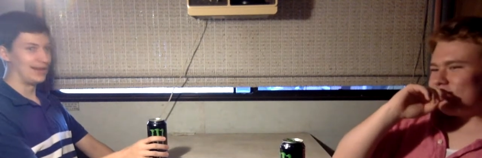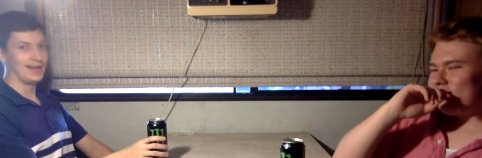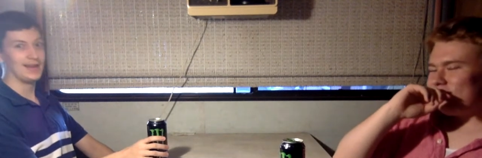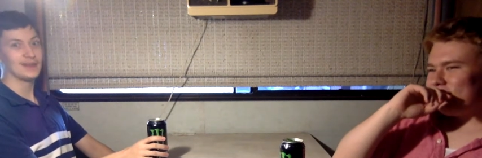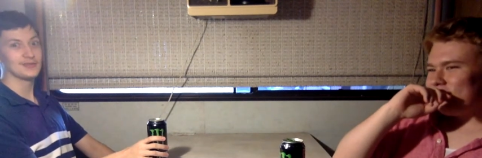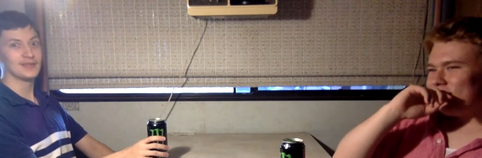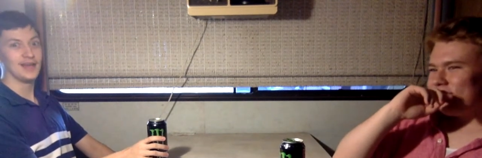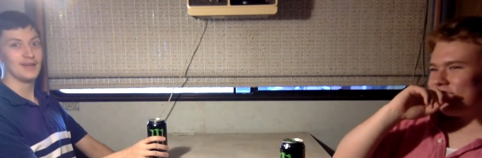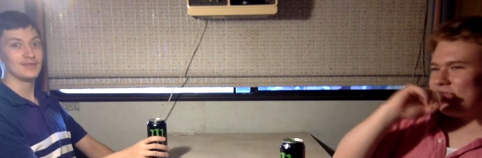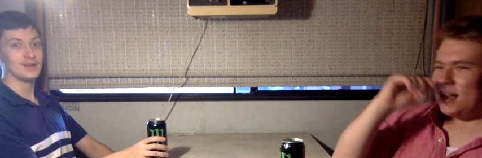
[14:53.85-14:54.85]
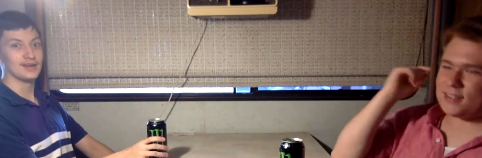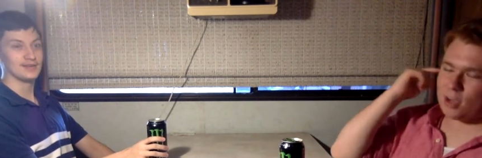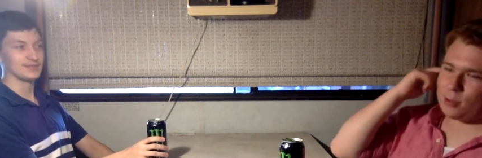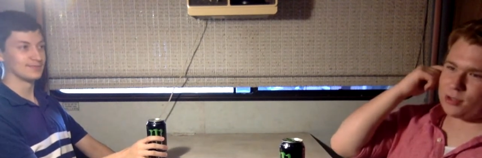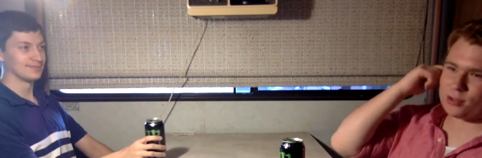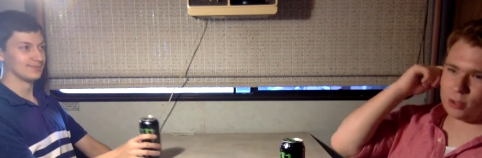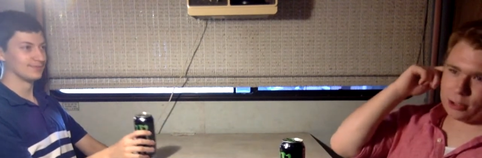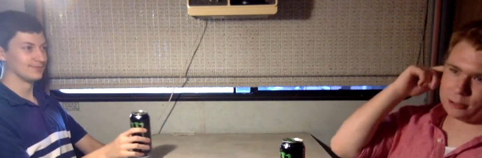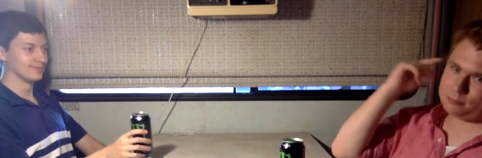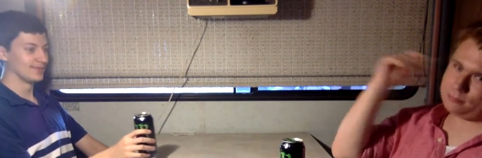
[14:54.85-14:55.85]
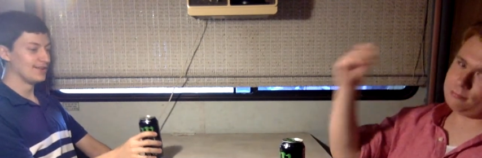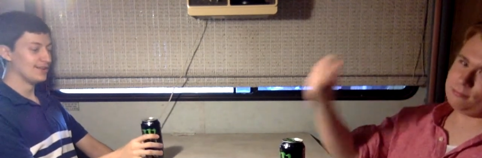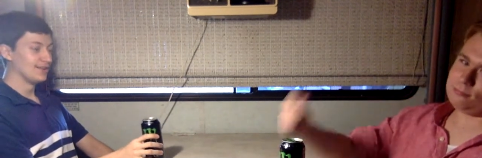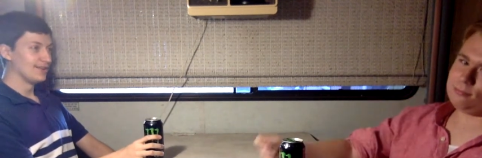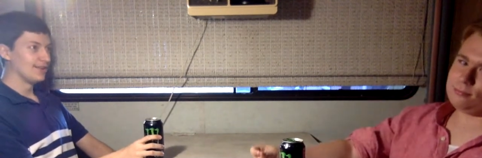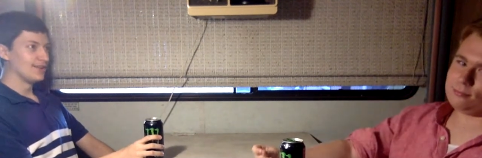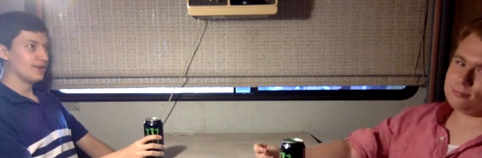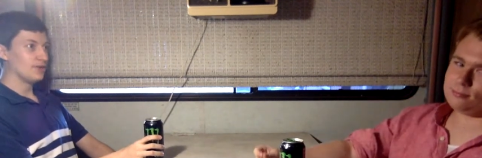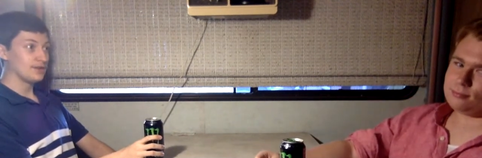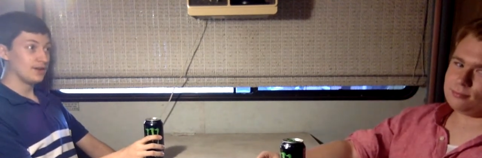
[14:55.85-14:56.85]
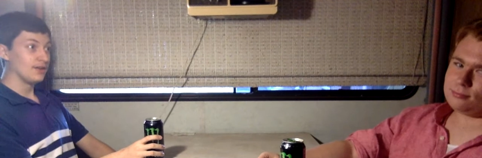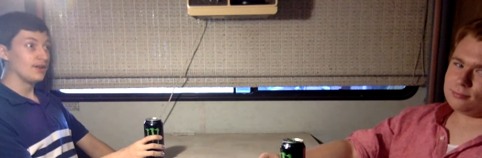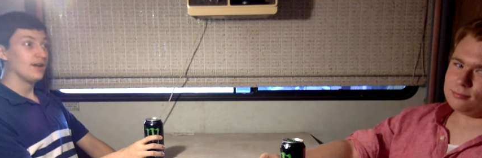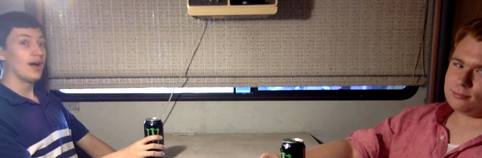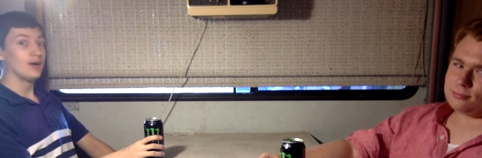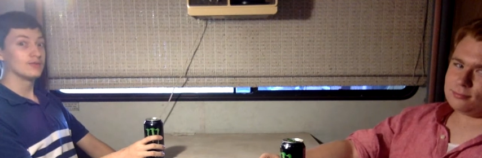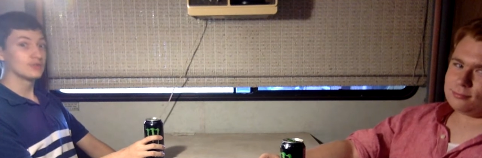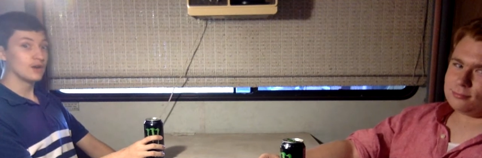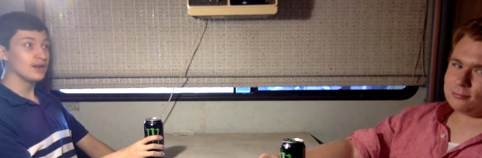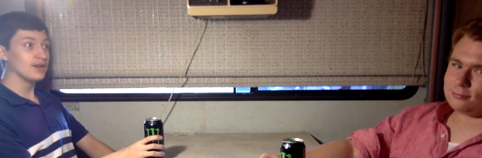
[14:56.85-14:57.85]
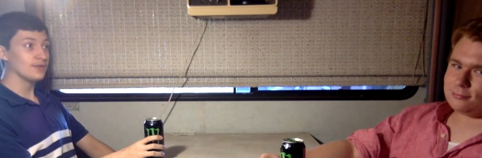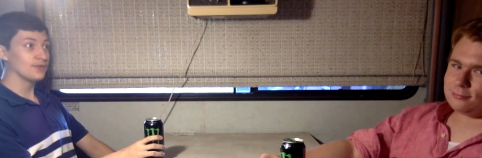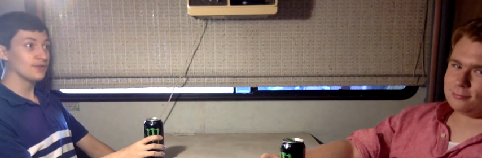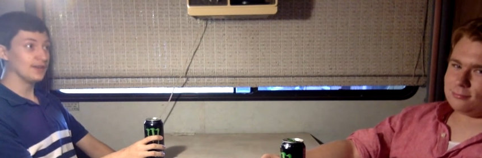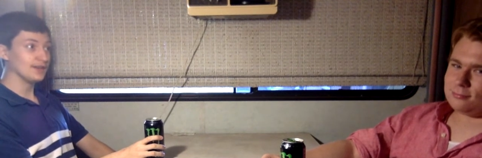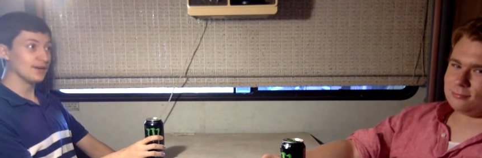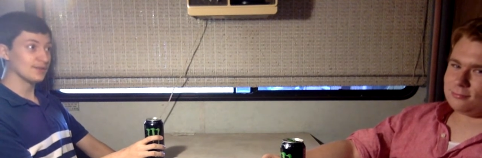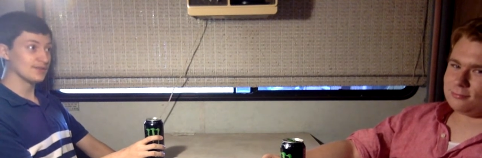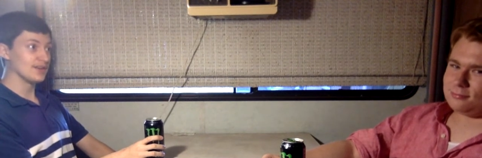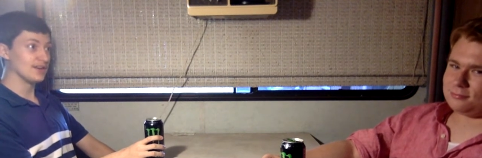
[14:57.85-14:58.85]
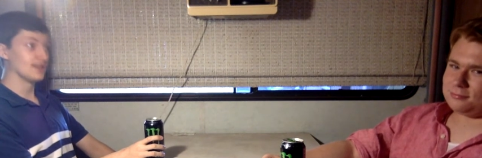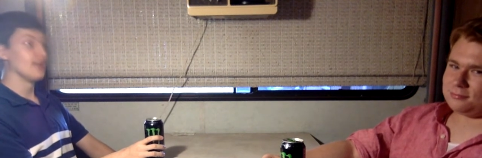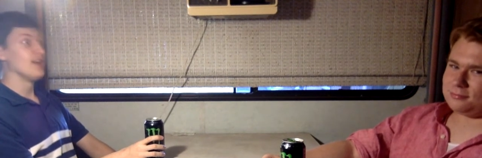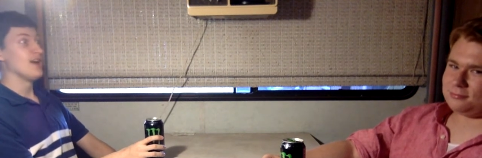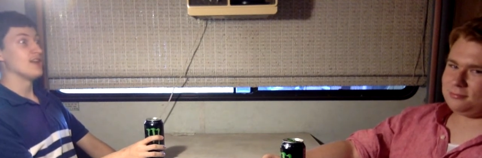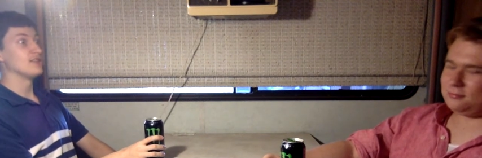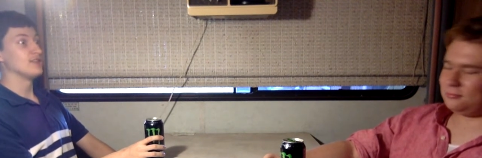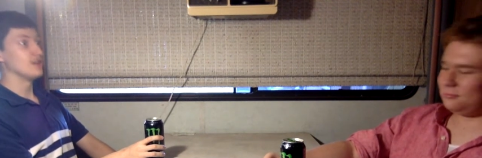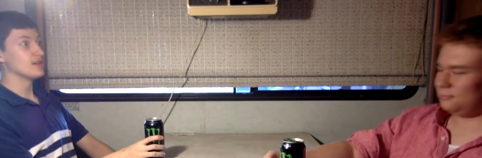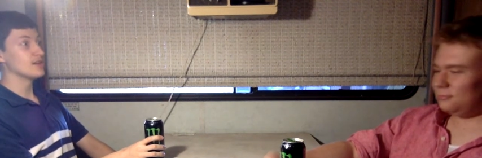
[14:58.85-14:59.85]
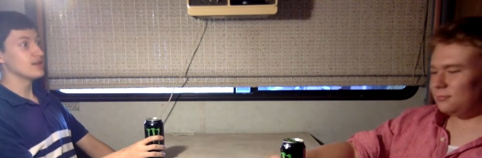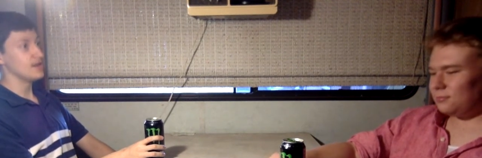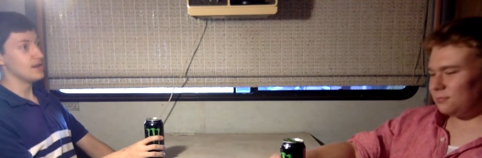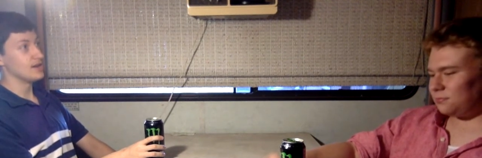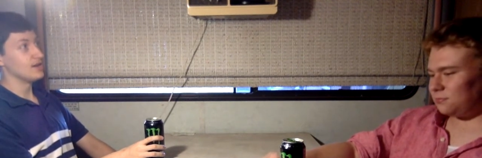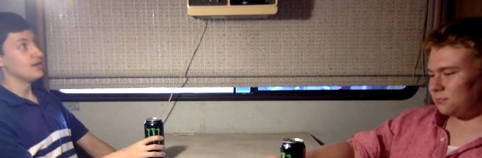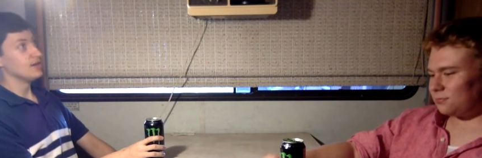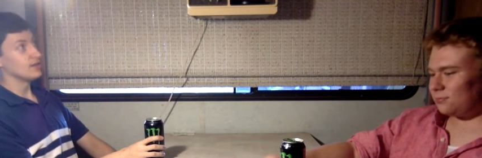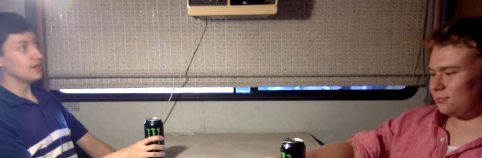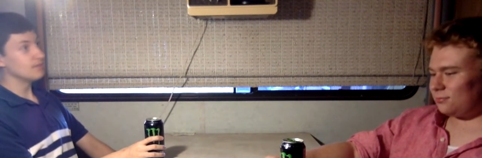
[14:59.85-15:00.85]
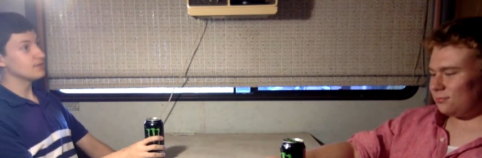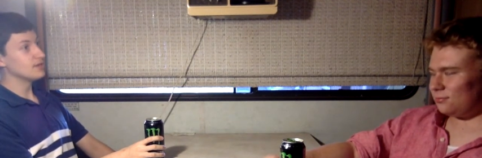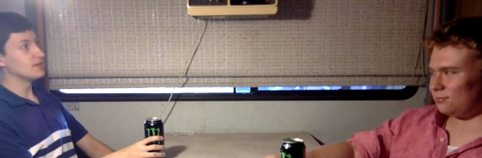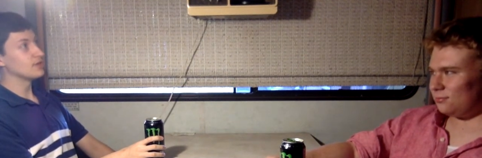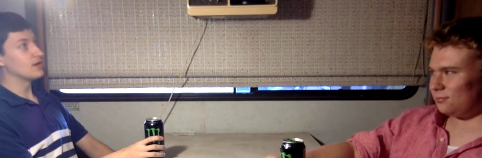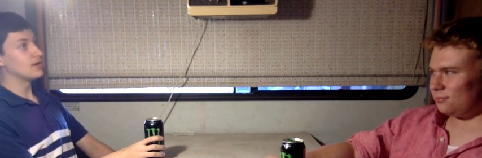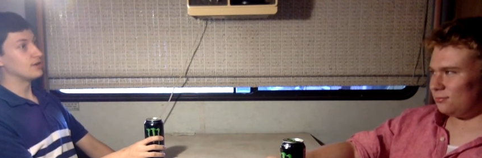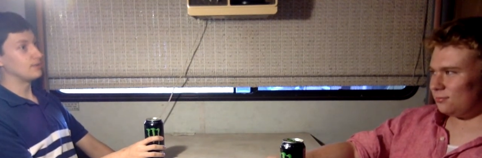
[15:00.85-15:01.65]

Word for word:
Speaker 1: It actually happened, guys. Tell me the story. Okay, I was trying to eat a freaking cupcake, and the dog and cat kept on trying to